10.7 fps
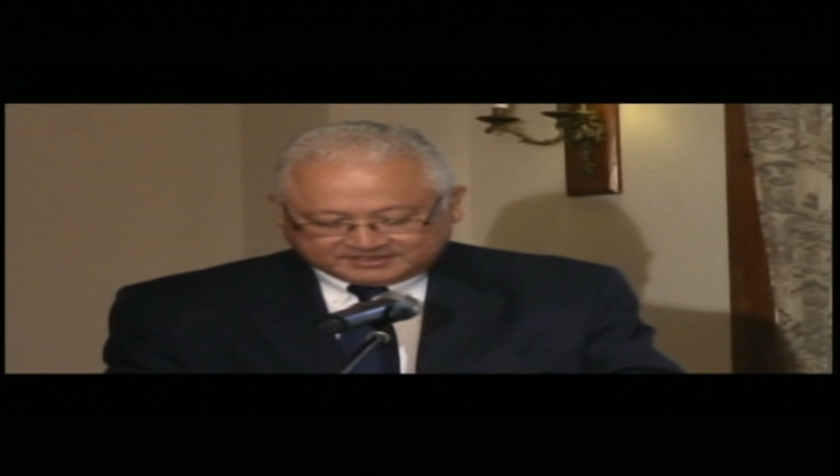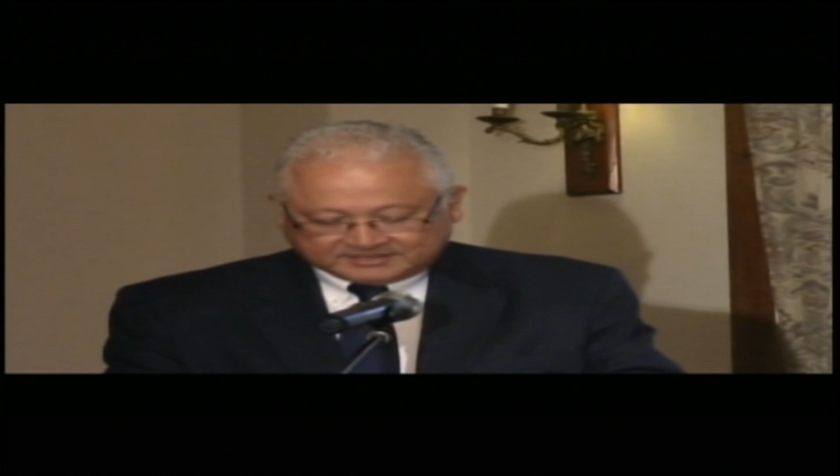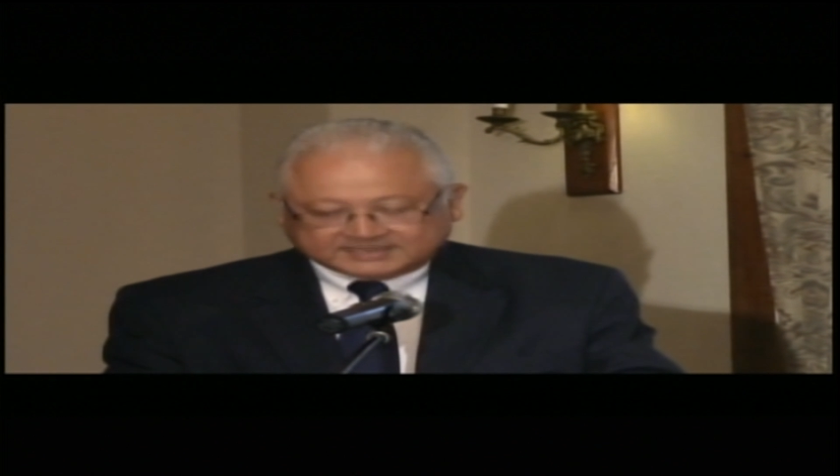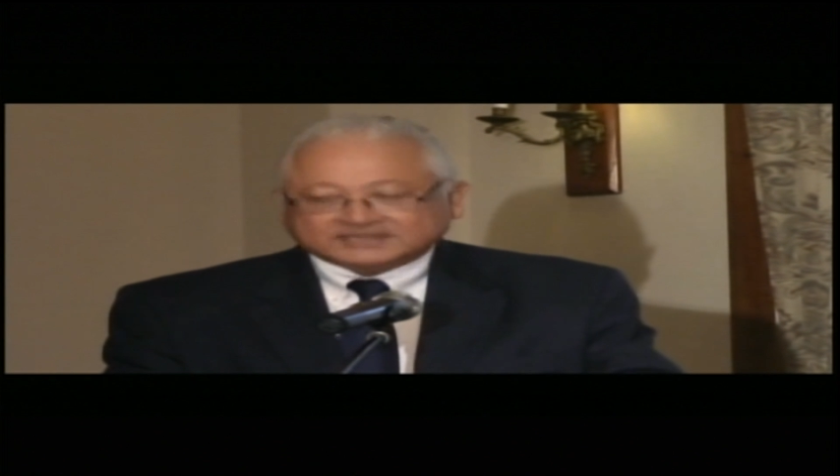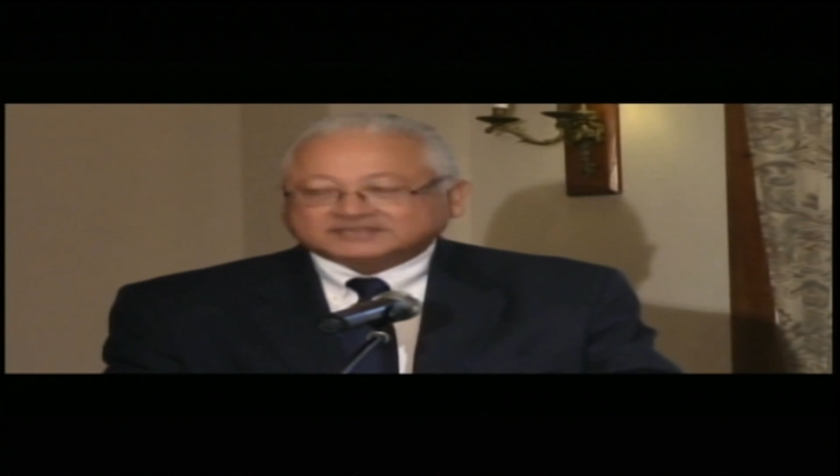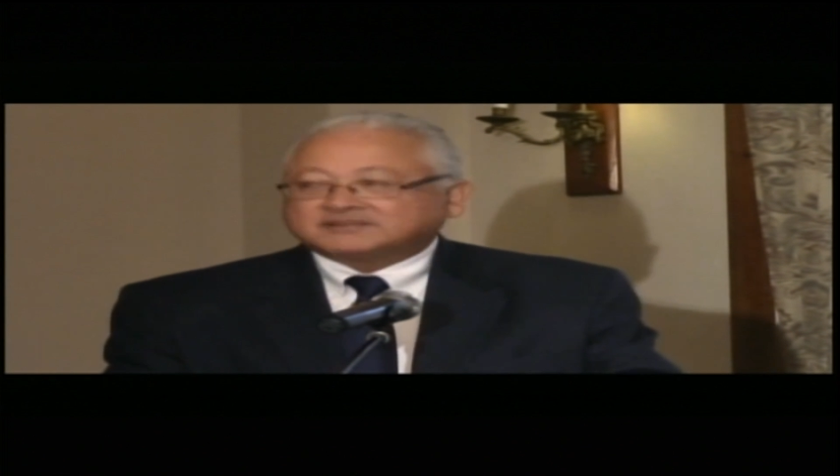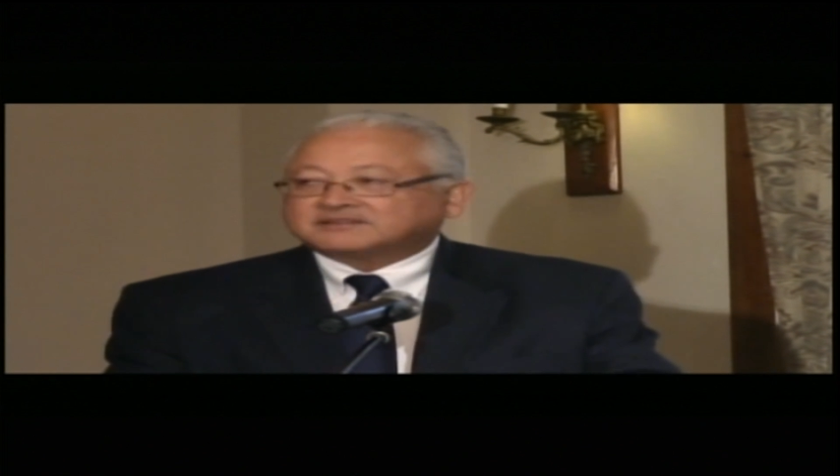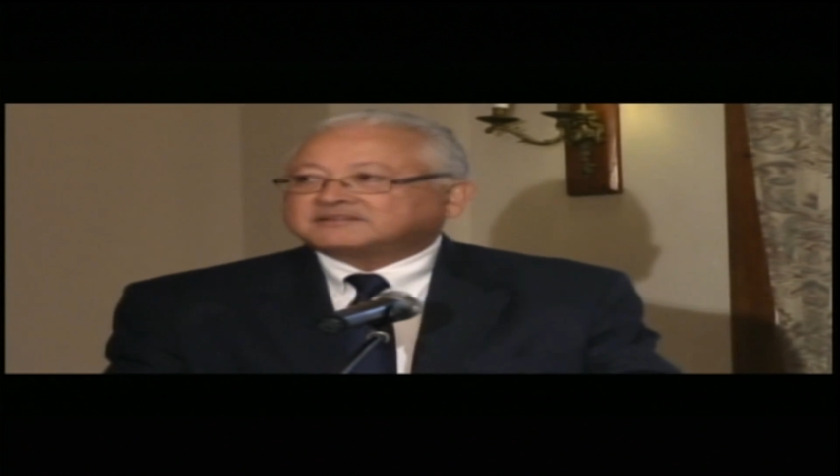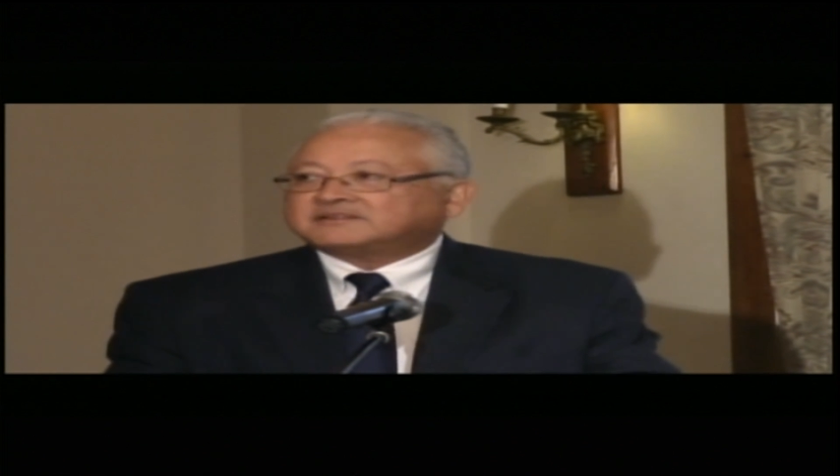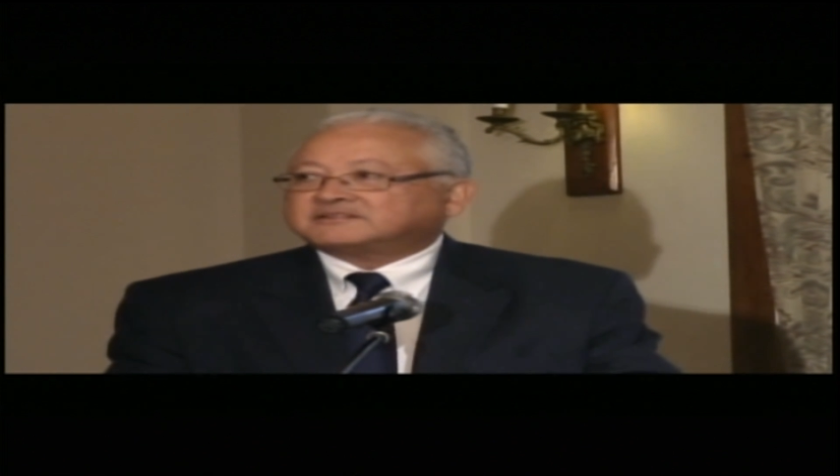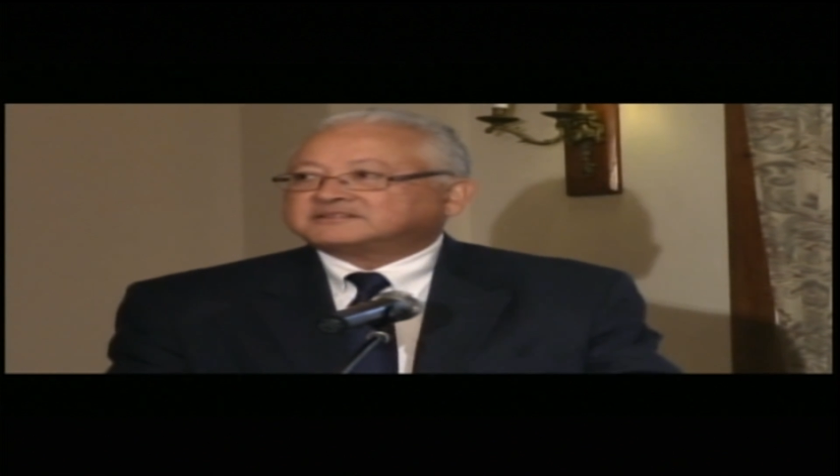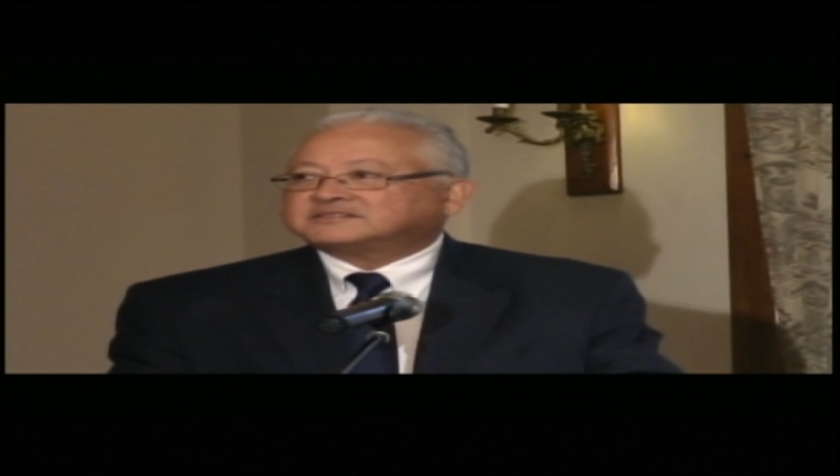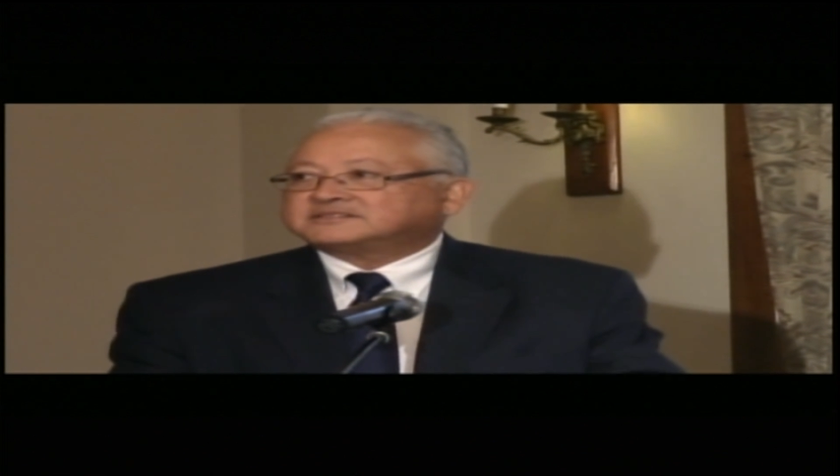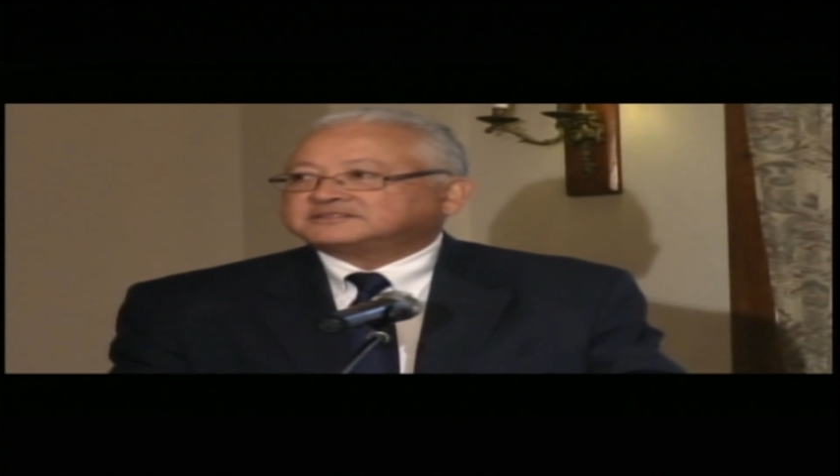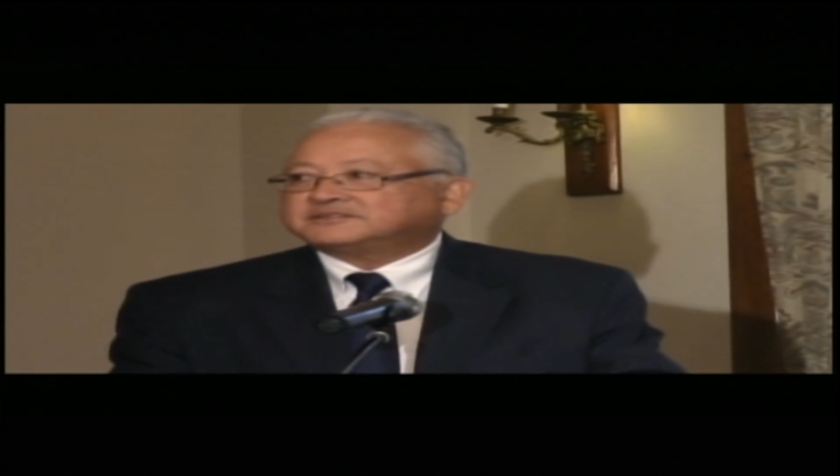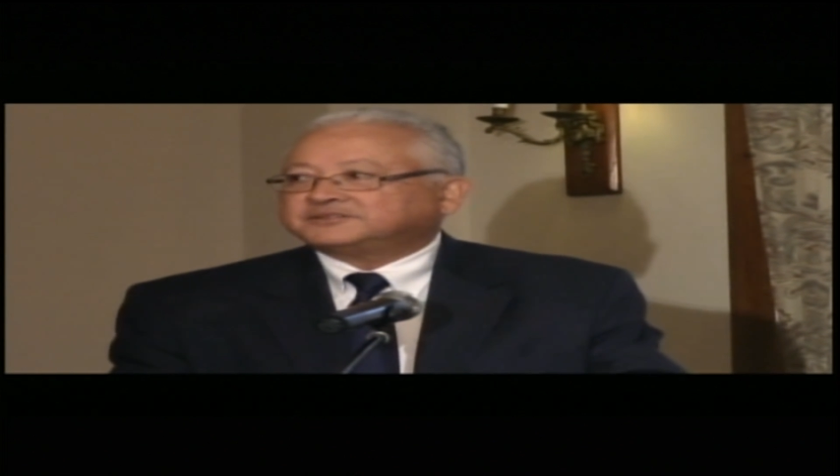attorneys
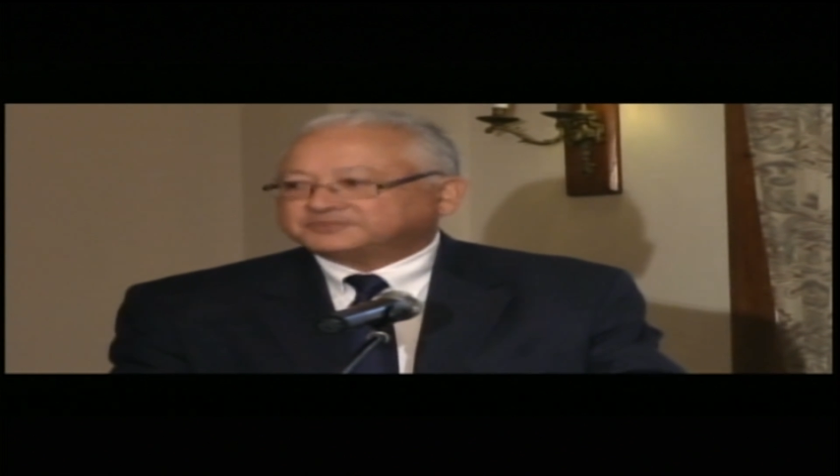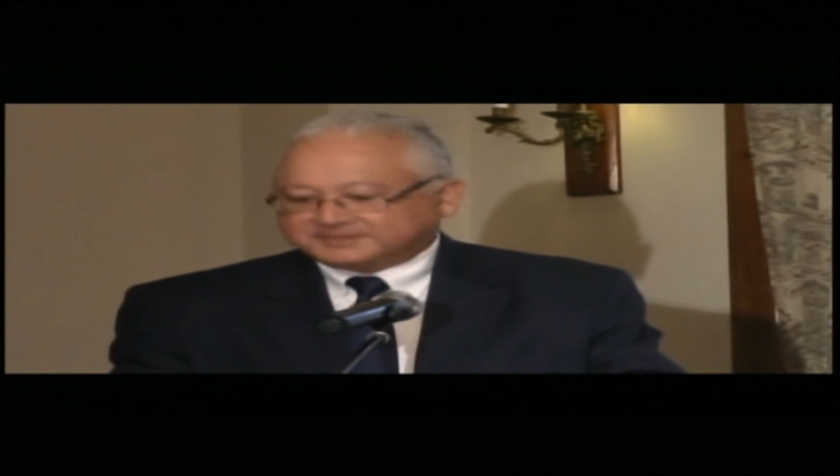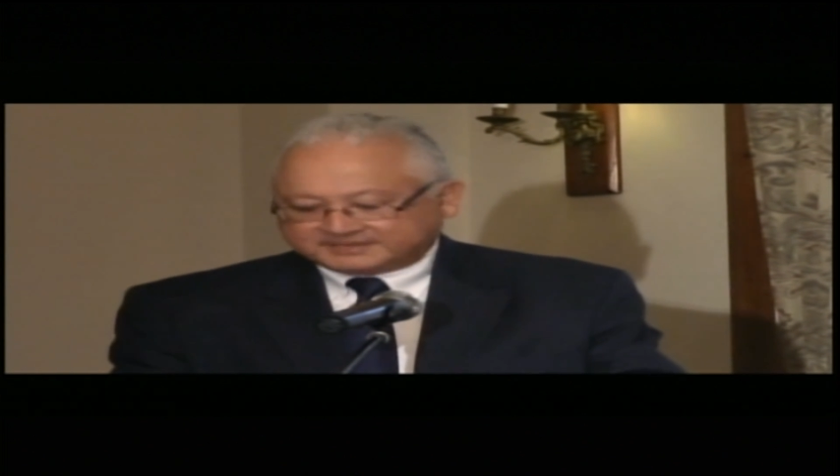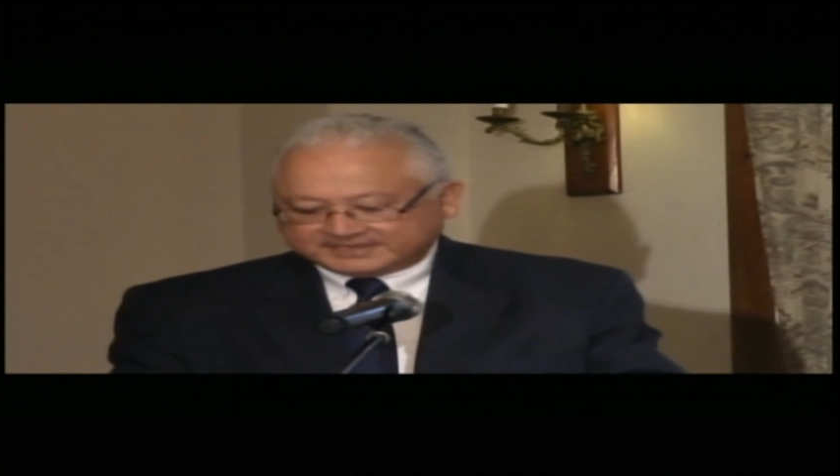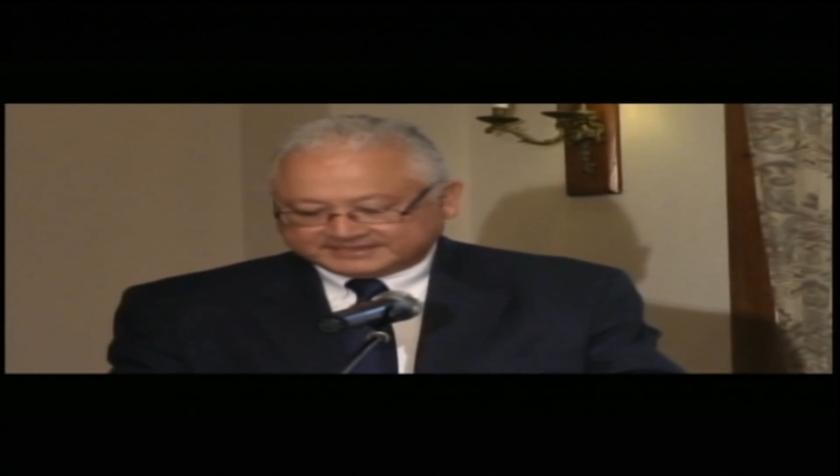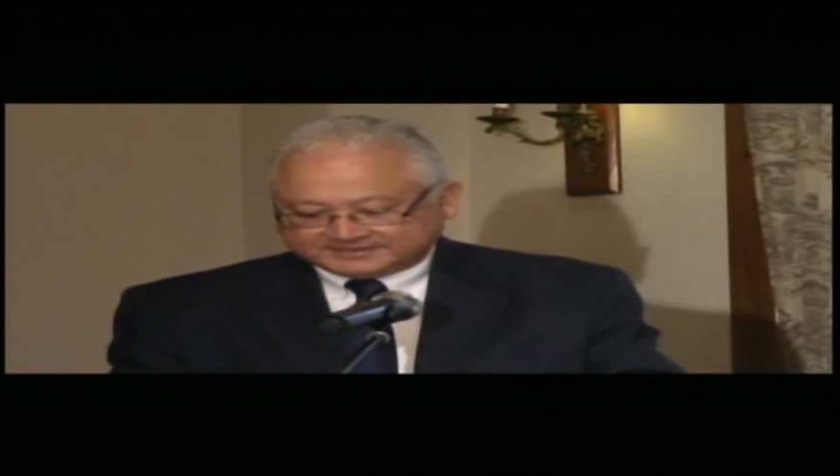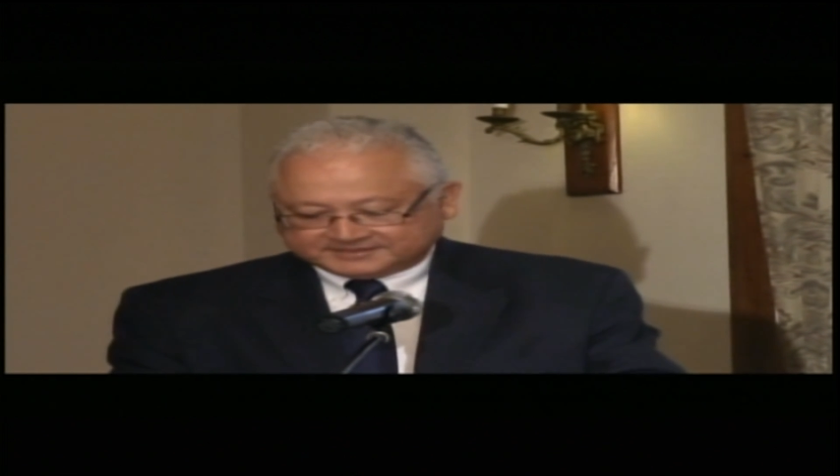on Wednesday,